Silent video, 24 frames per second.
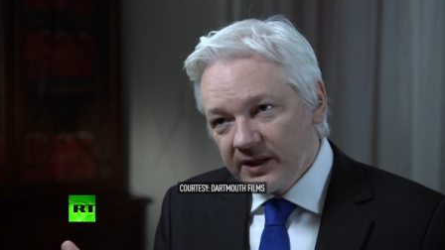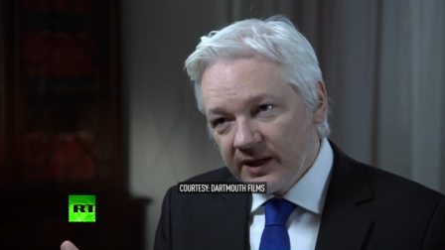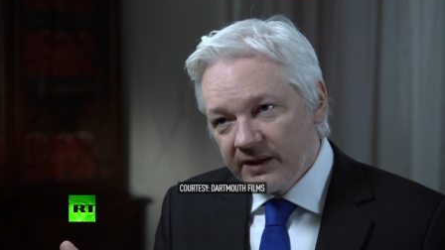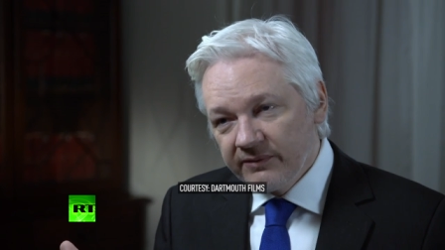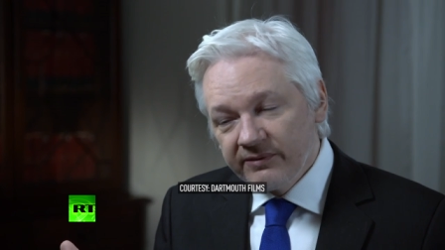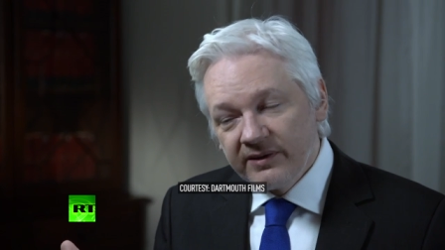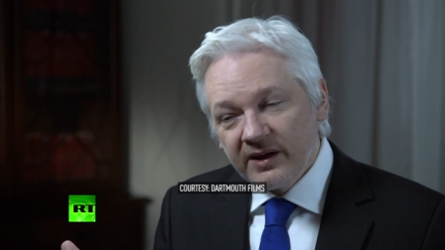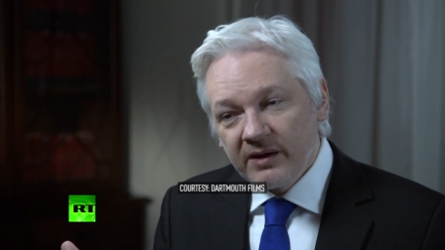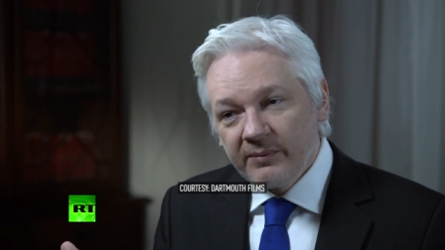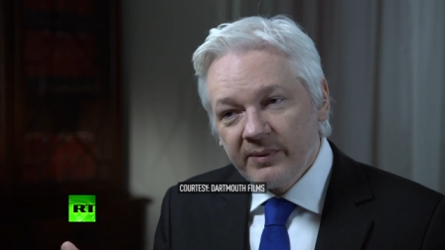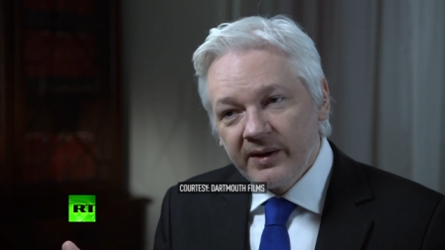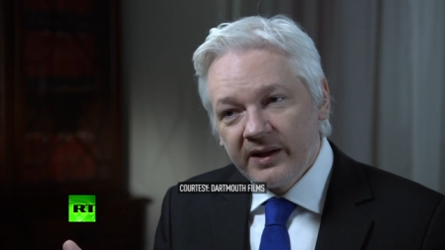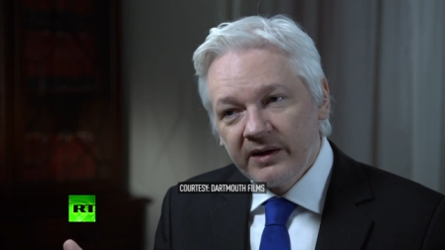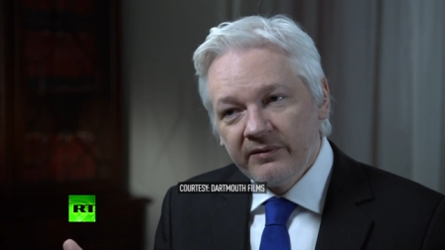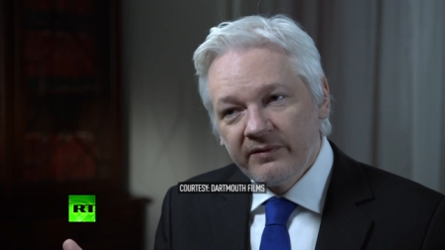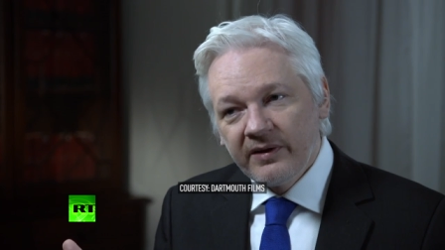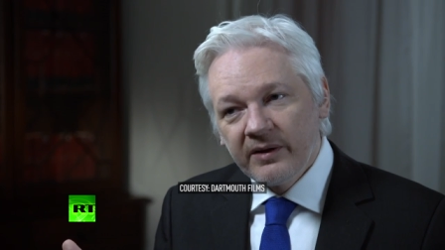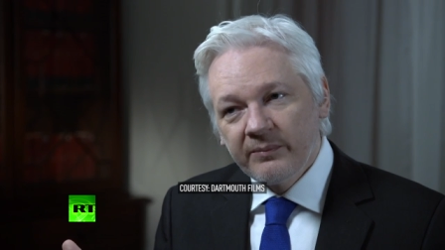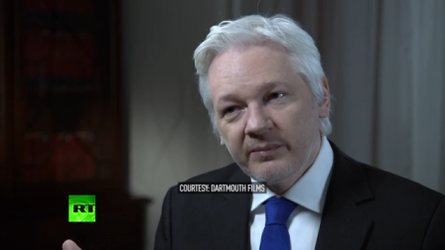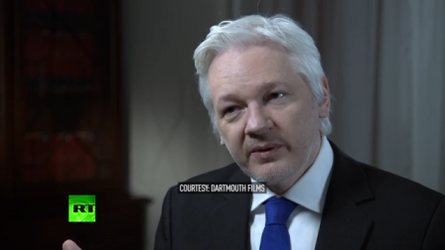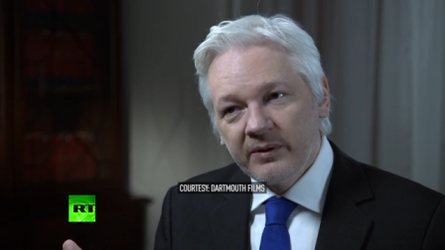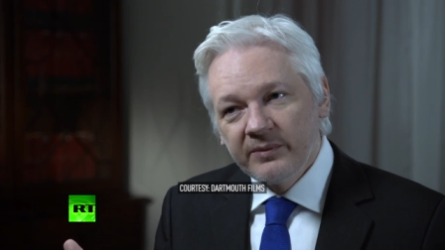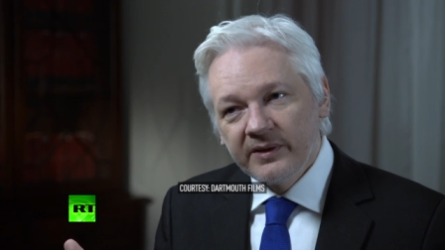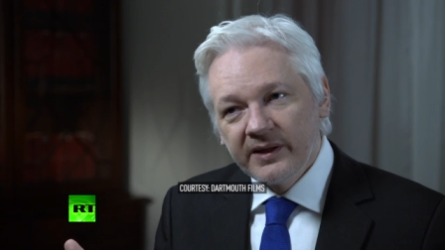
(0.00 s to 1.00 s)
have come out of our
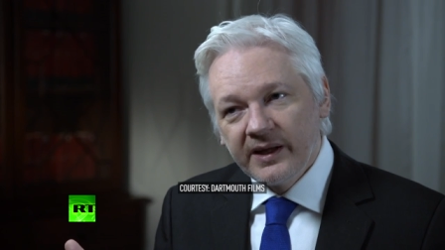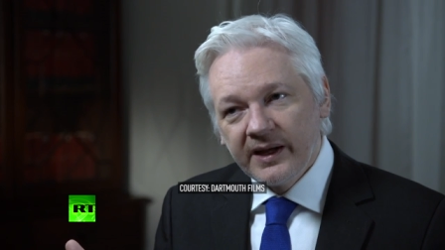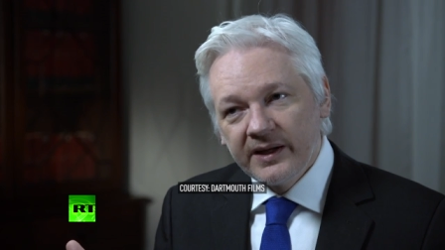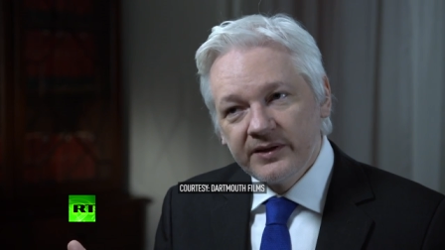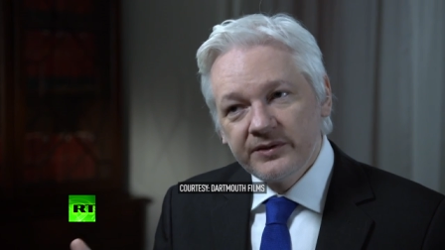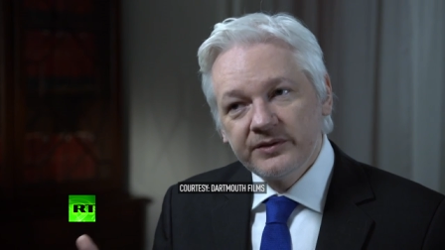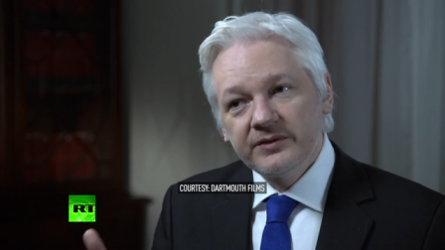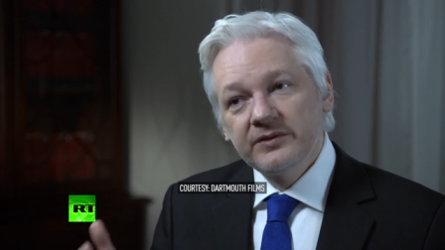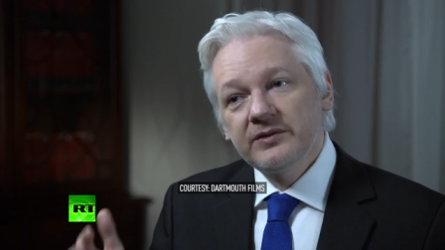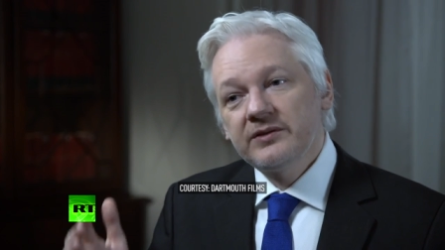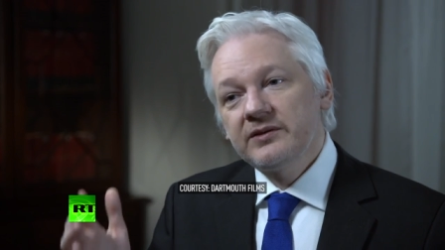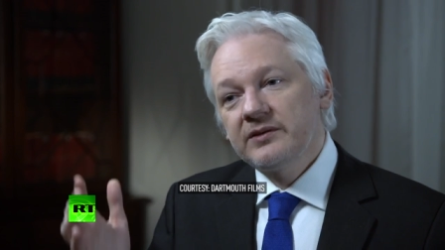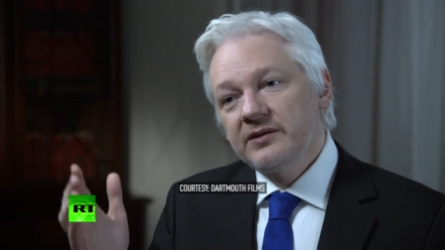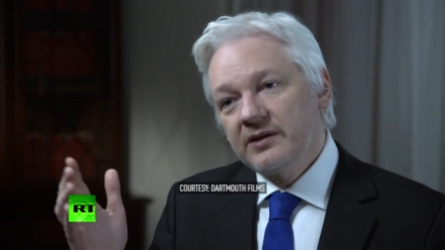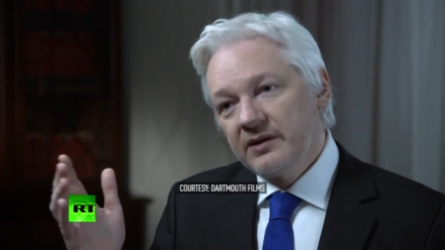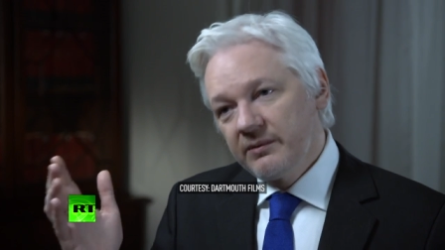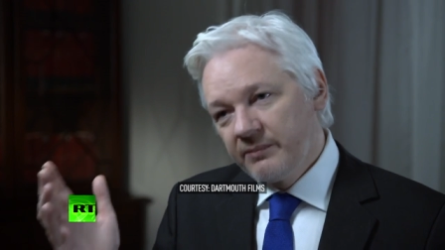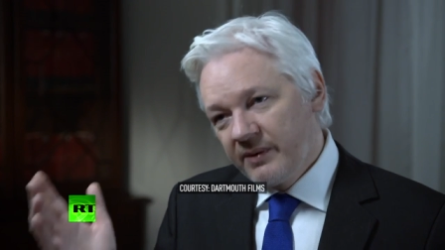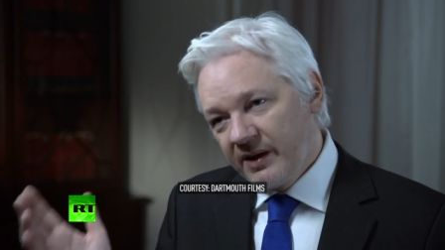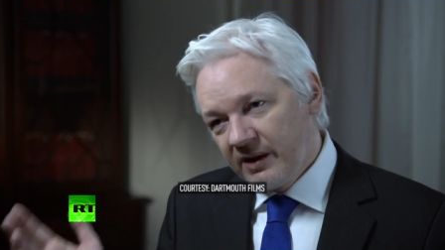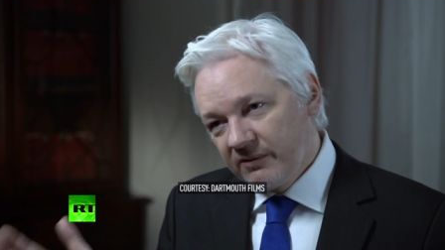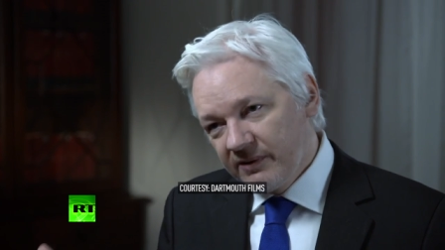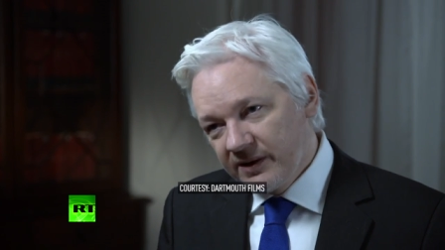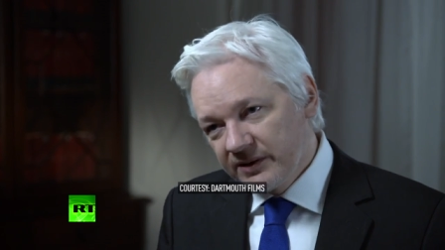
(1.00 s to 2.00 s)
publications
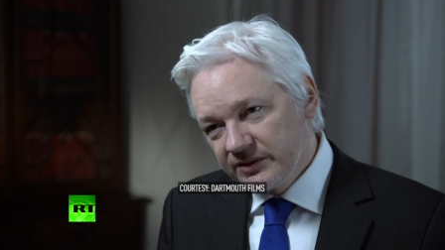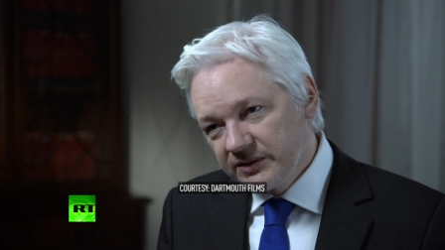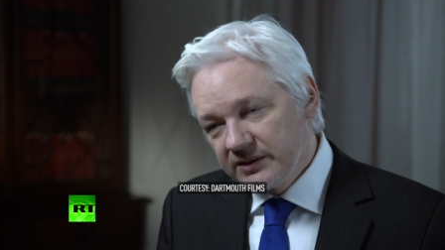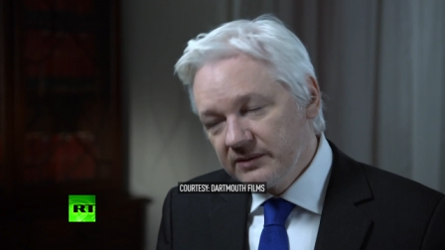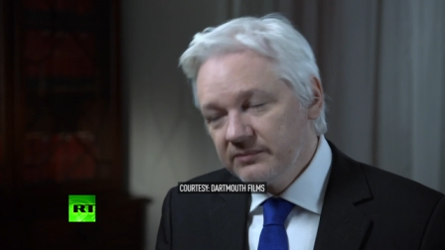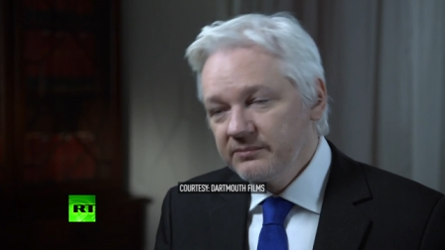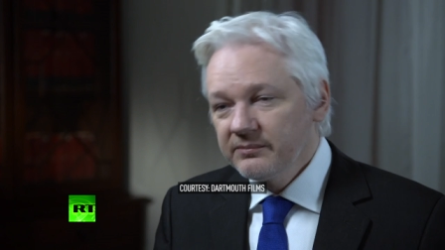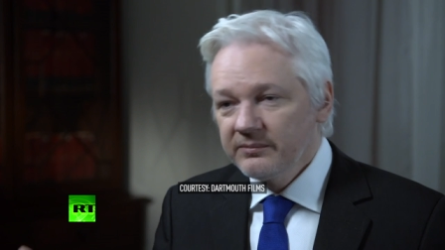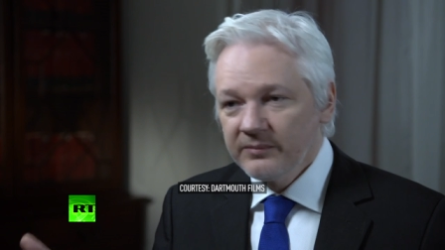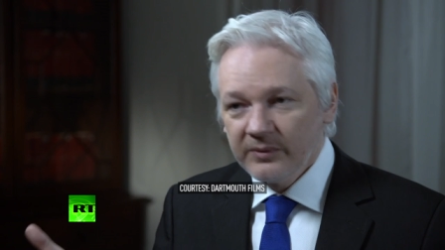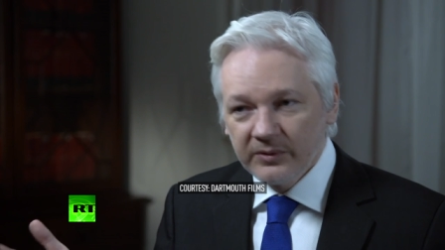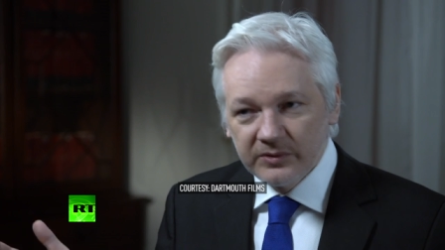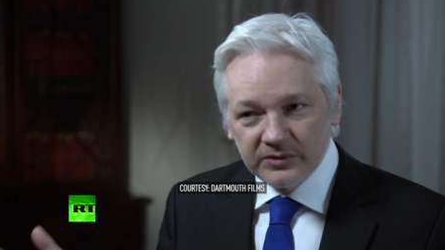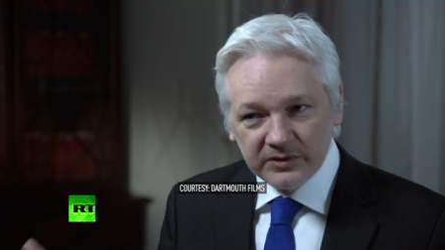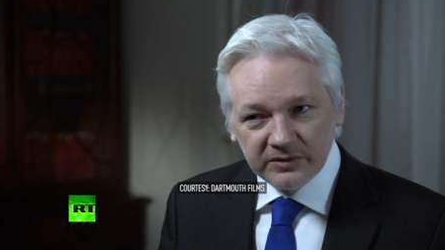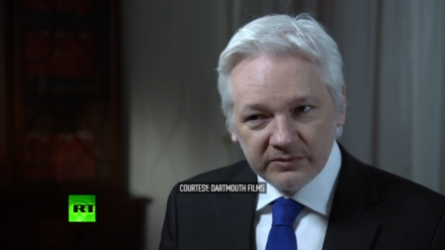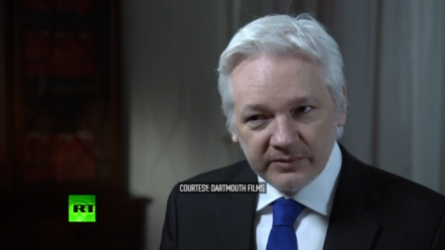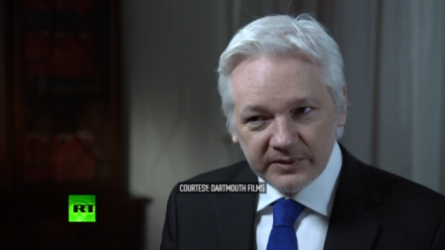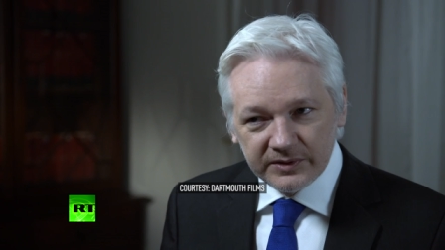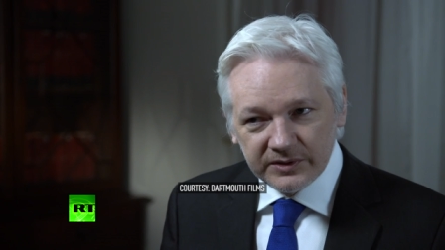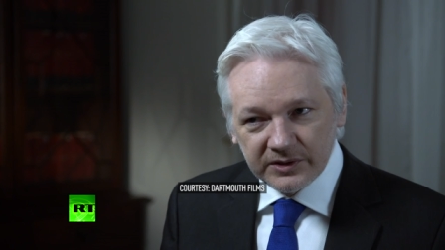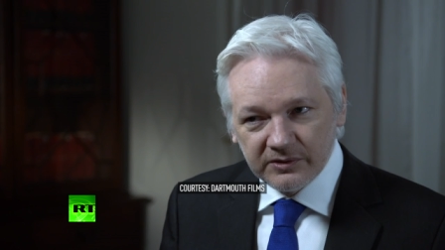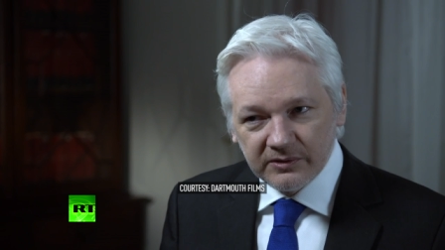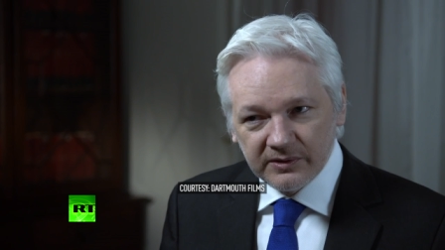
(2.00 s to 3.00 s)
about Russia, most of
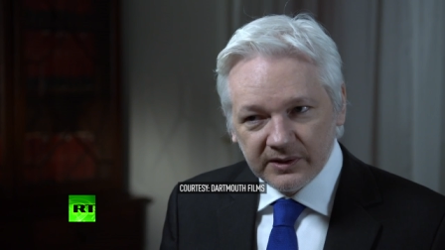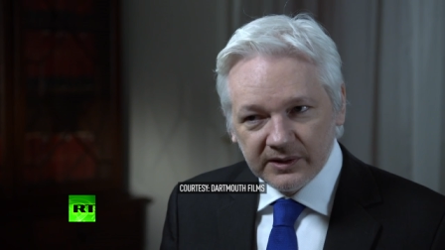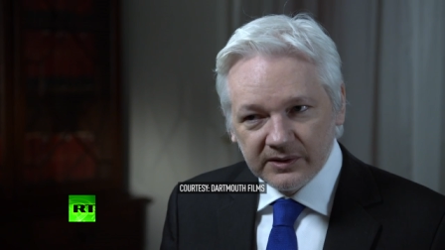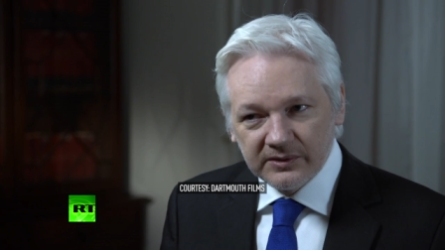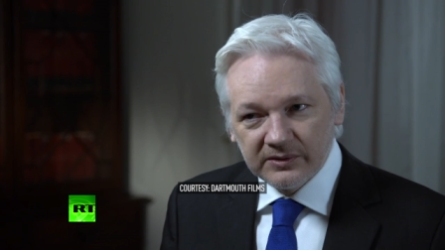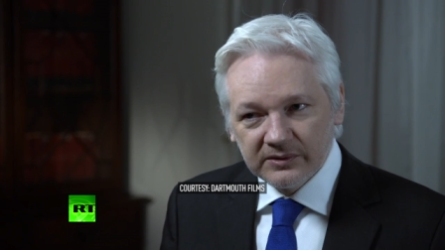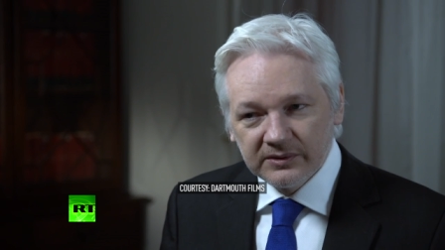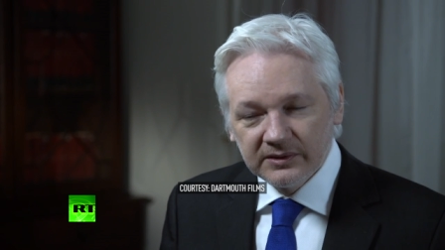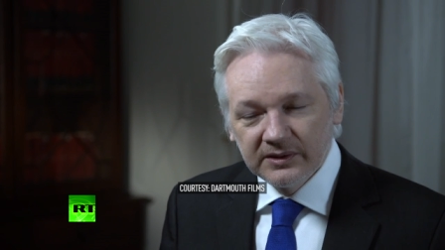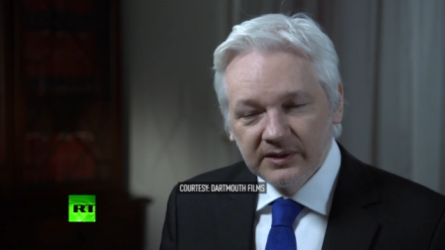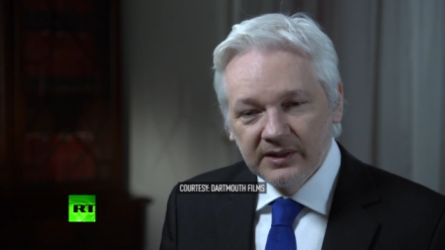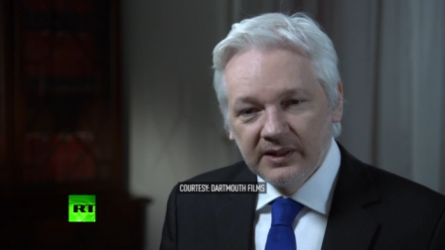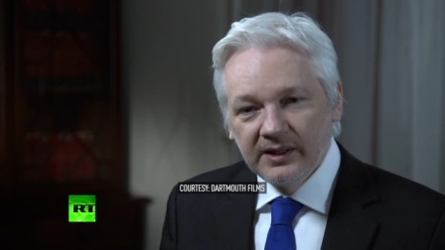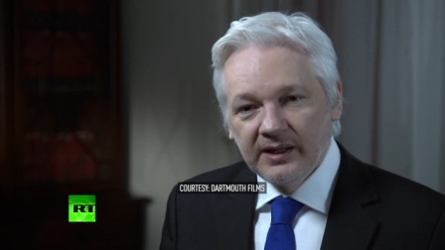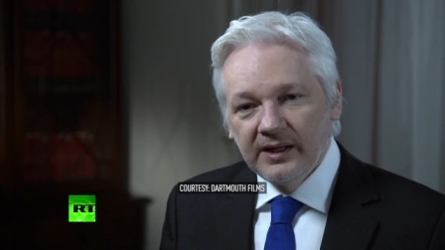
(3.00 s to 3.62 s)
which are critical.